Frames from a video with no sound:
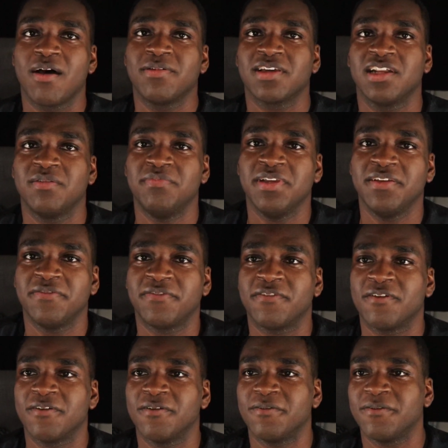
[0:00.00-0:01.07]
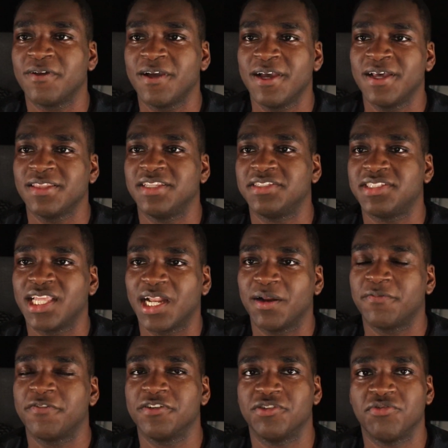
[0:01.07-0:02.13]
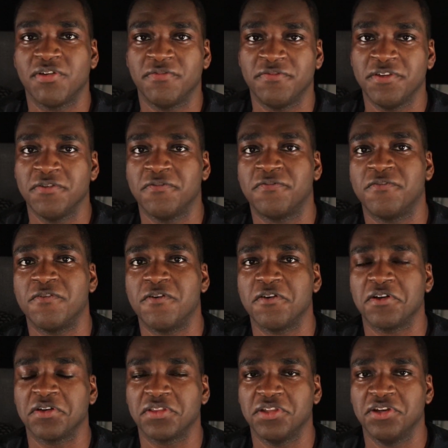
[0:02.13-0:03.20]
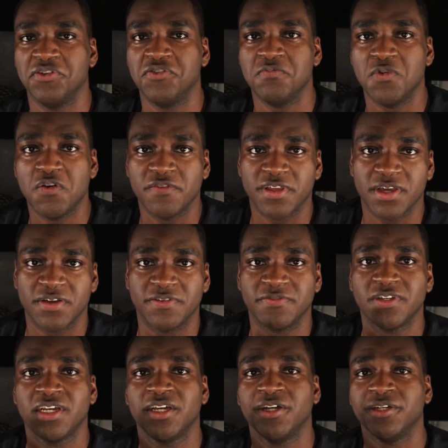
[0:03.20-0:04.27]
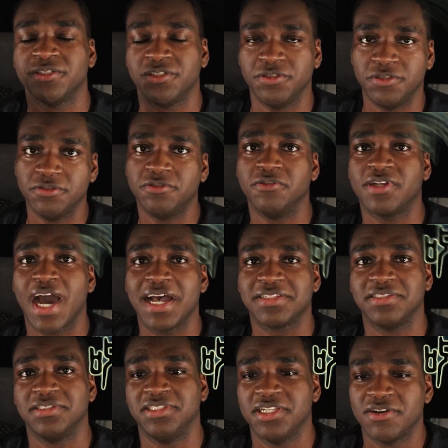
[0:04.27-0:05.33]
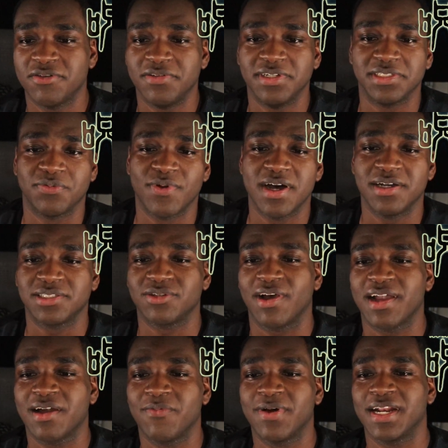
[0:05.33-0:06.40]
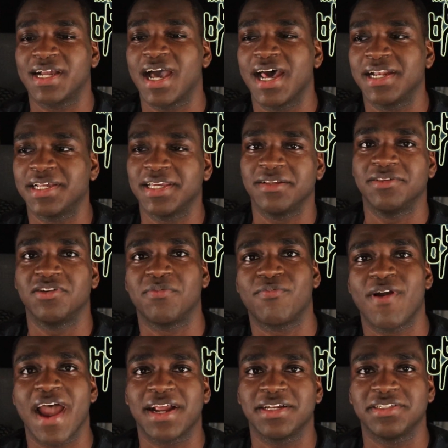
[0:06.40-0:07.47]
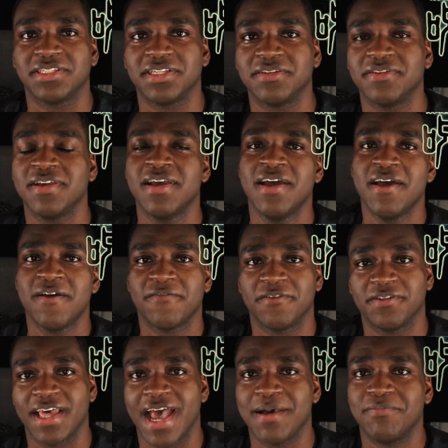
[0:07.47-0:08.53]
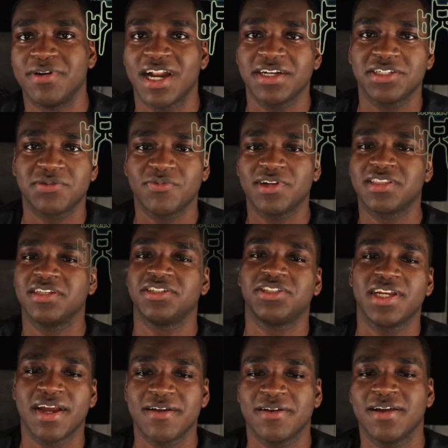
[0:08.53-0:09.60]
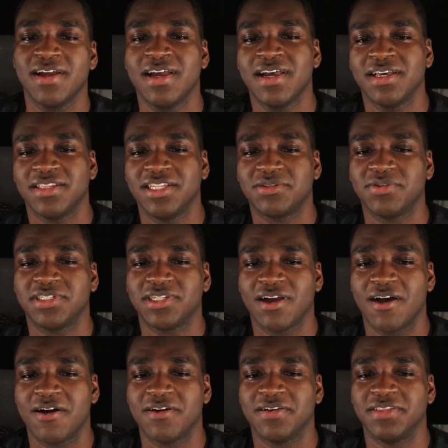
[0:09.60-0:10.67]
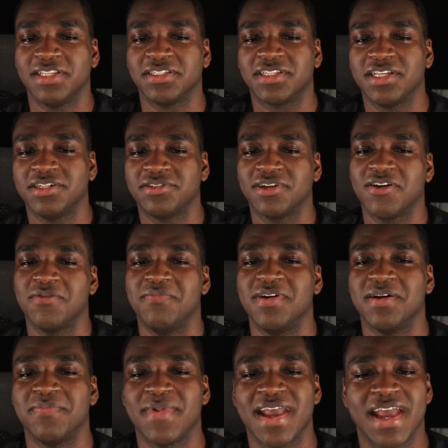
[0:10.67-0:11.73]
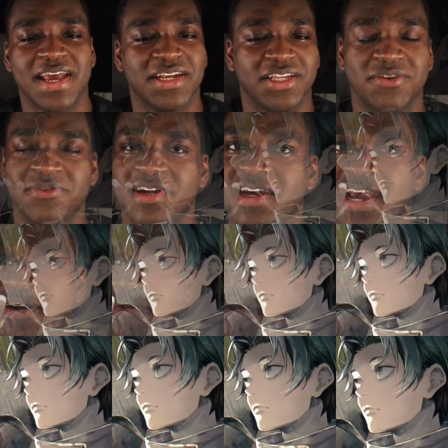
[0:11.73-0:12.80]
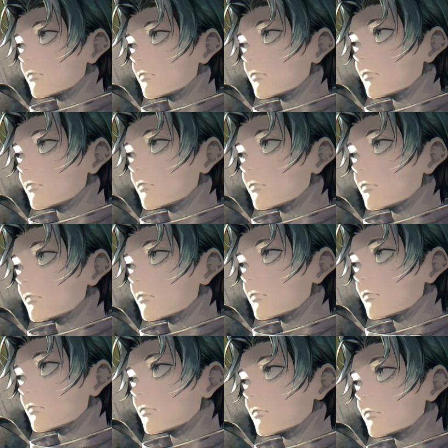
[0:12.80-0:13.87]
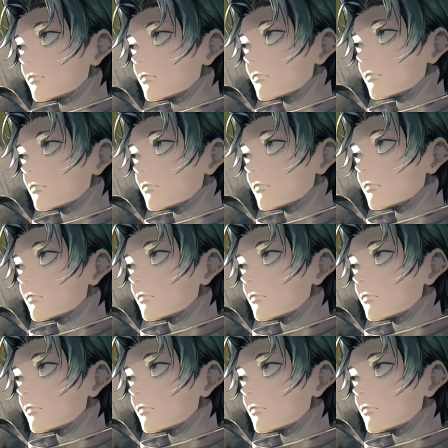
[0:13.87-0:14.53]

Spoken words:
going to be for the setup for the review for the new movie of Jujutsu Kaisen 0 as well, so I want to kind of get a little practice in for that. But I just wanted to share this with y'all in this intro. But man, Yuta and Rika, they are just